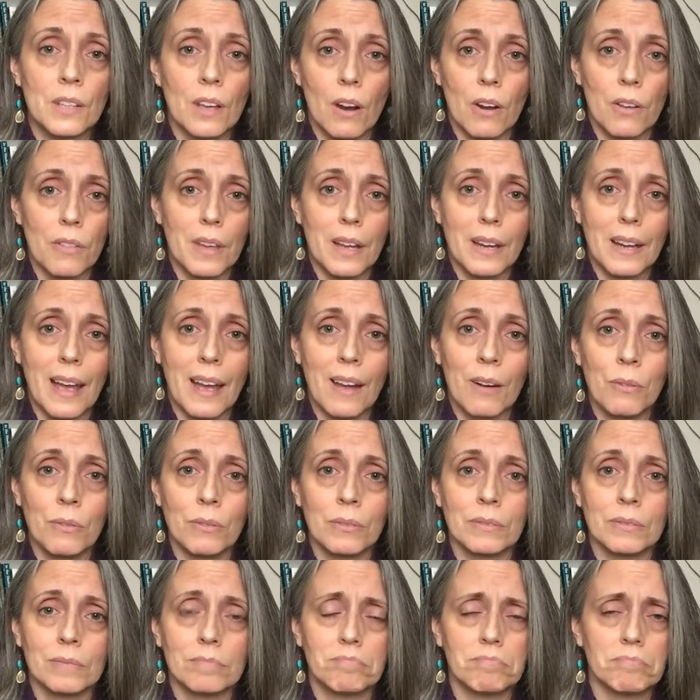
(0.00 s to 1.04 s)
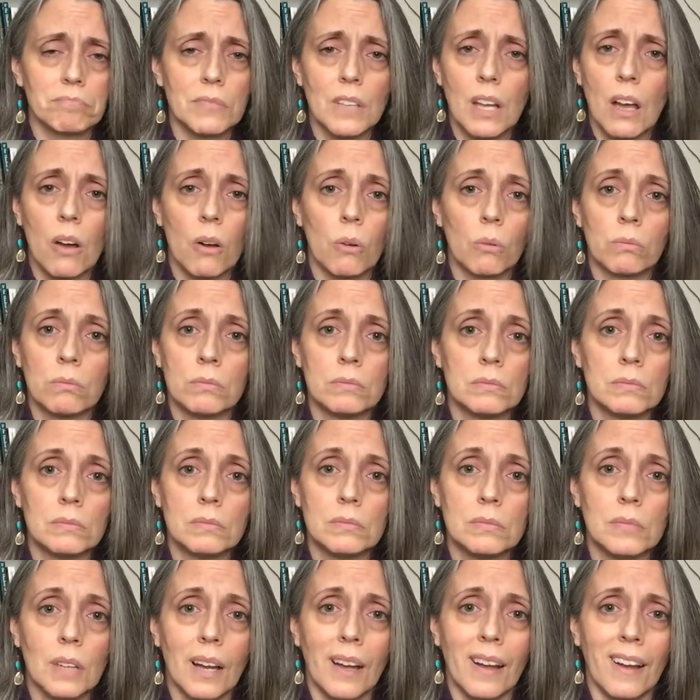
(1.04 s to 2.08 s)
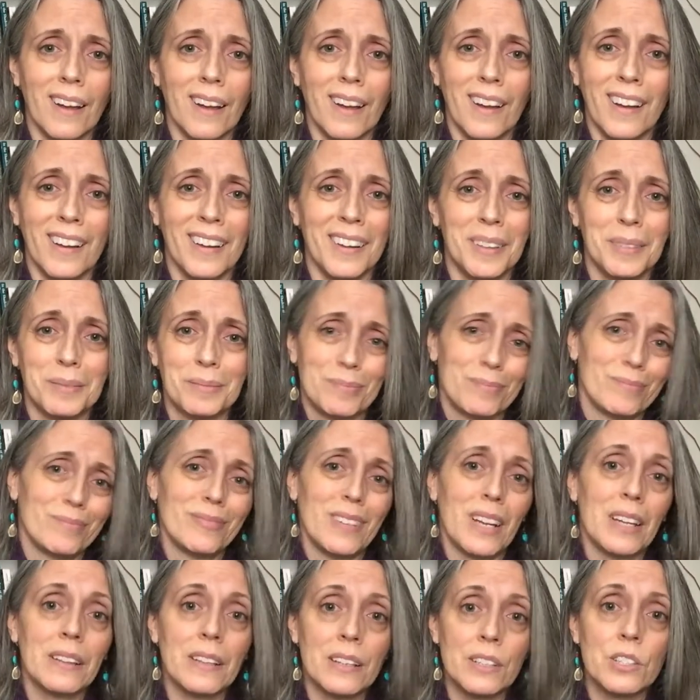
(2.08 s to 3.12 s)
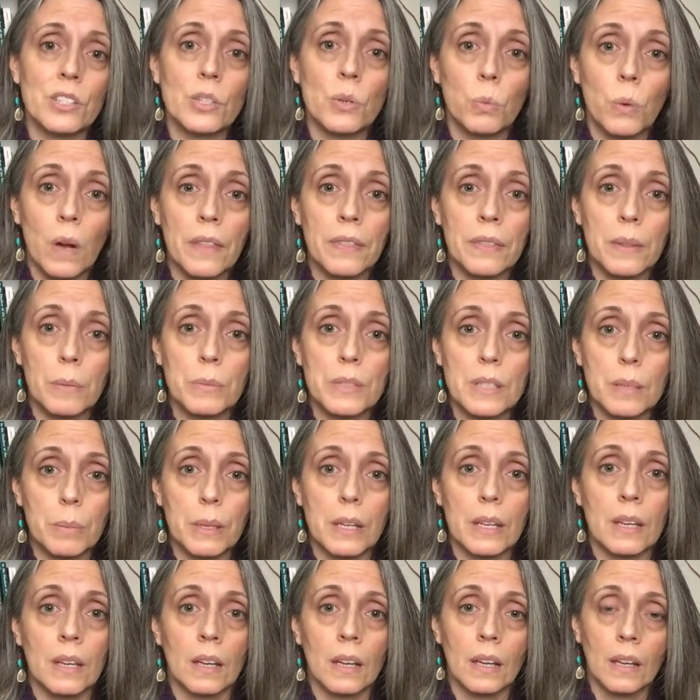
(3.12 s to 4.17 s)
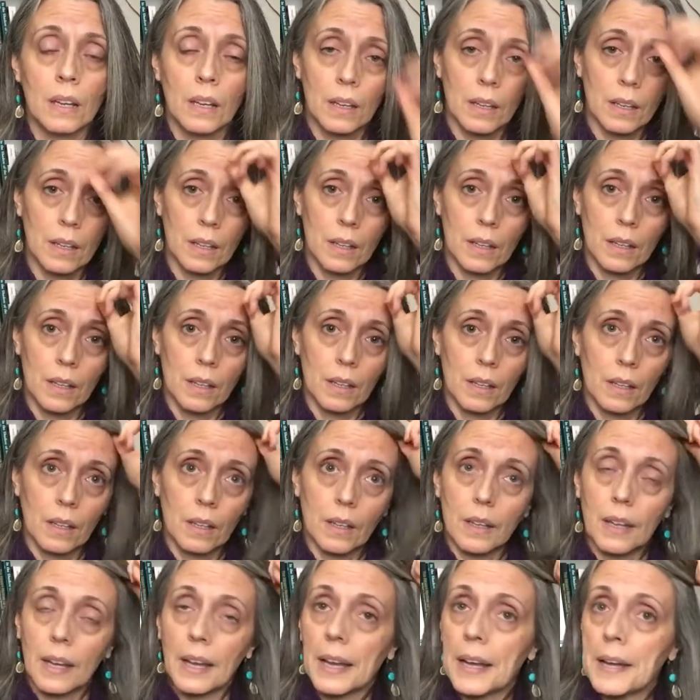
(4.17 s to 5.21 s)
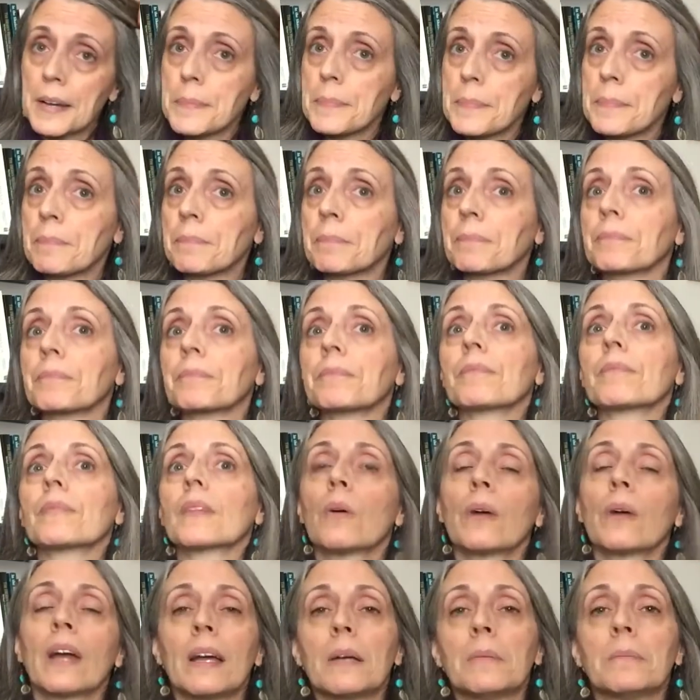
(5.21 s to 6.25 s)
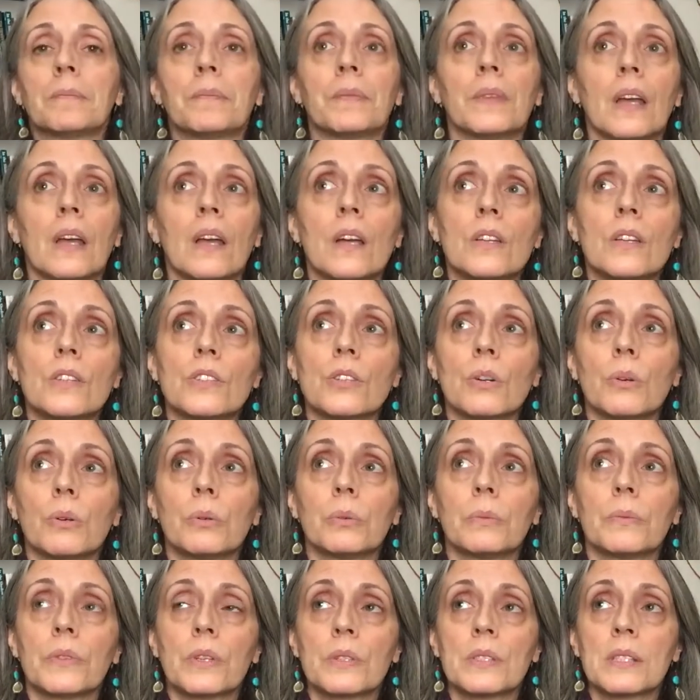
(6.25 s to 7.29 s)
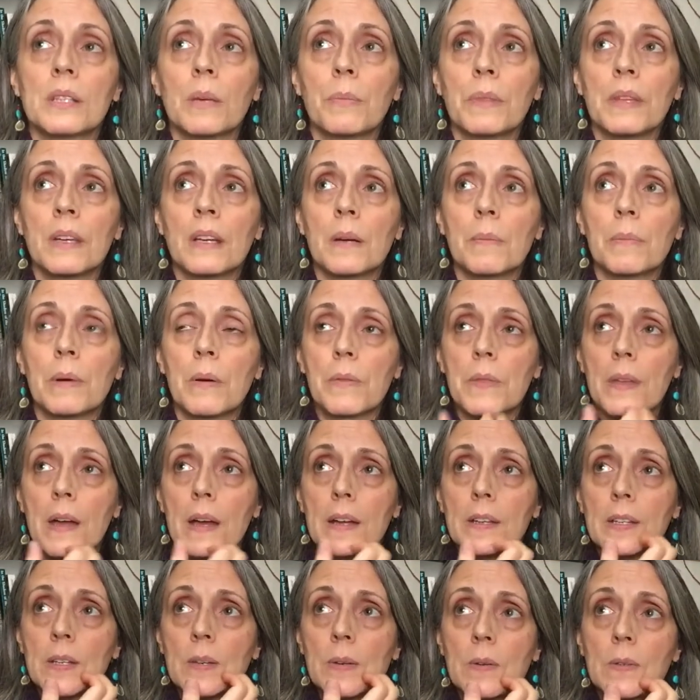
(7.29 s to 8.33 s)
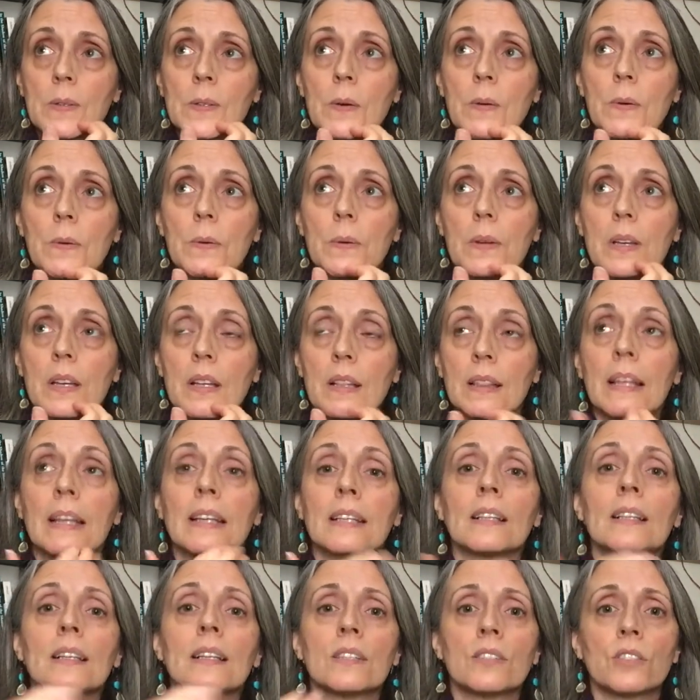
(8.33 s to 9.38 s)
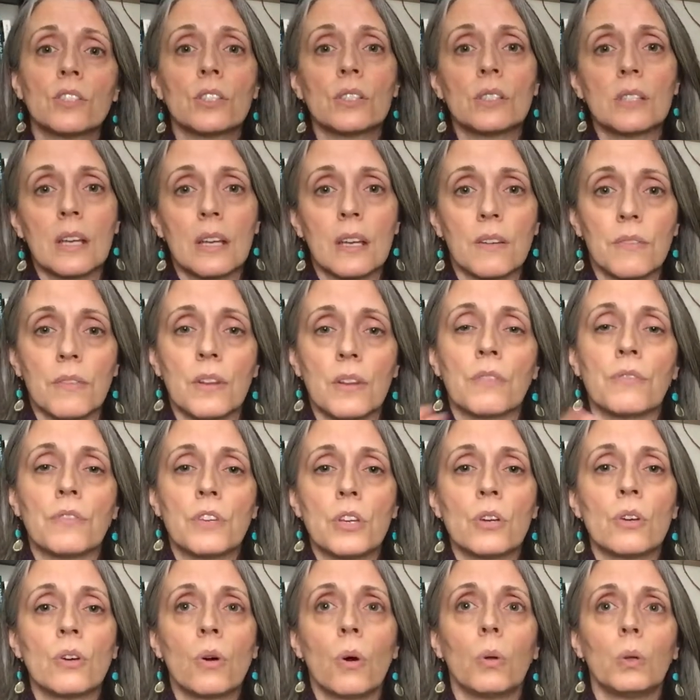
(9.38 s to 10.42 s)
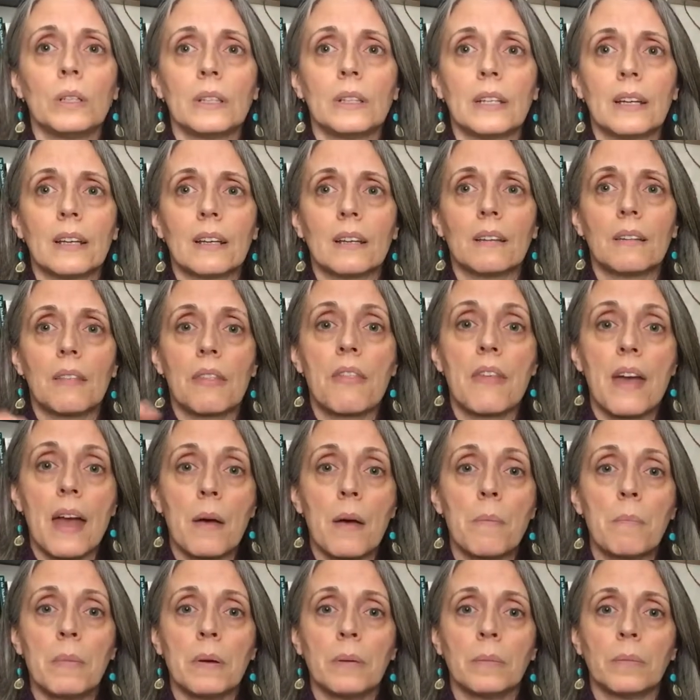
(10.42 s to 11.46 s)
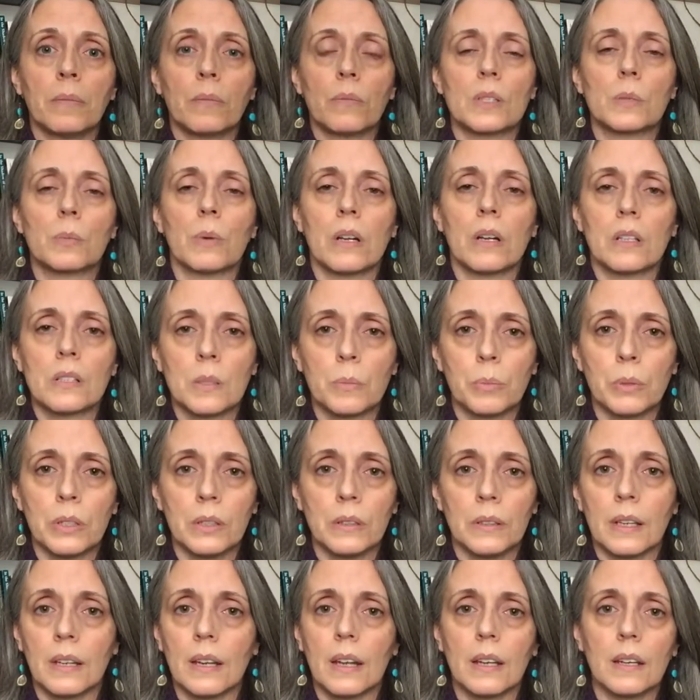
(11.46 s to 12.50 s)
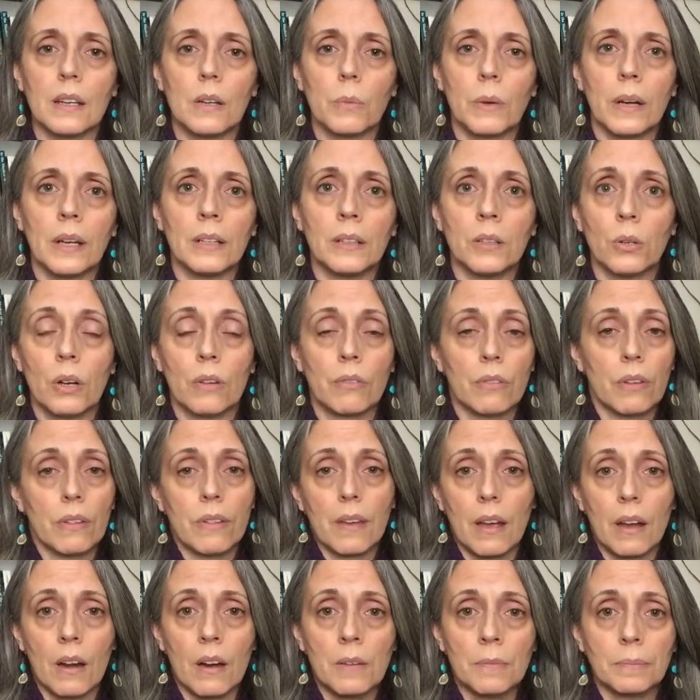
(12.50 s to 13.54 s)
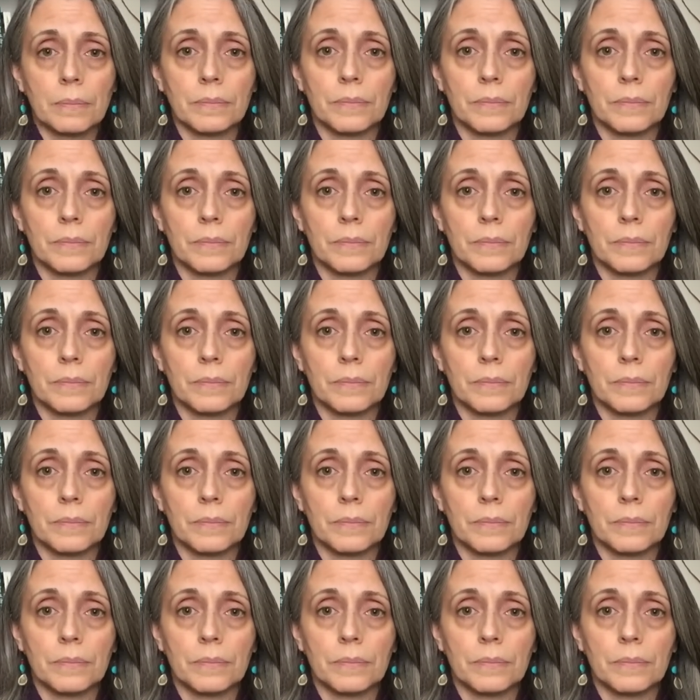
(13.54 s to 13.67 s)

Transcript: Are they now? No. Unless you want them to be. Okay, so there's something about that too. So let's just say if you're holding them responsible in any way, whoever they are,